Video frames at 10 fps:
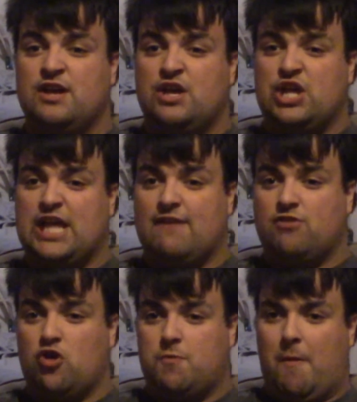
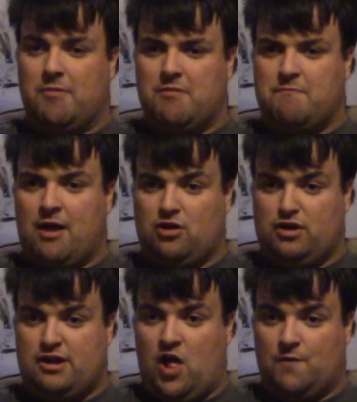even though it would probably be better
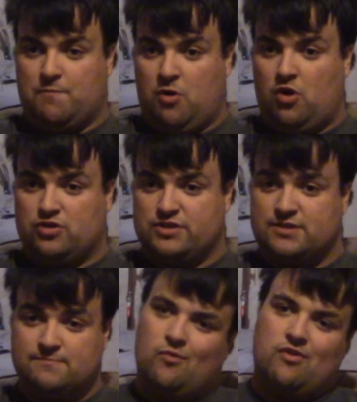to tell it from
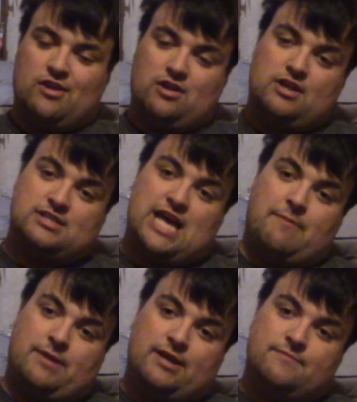hers, what little is
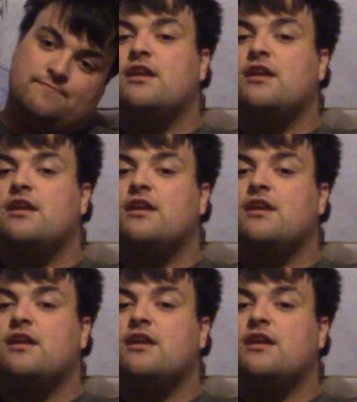happening.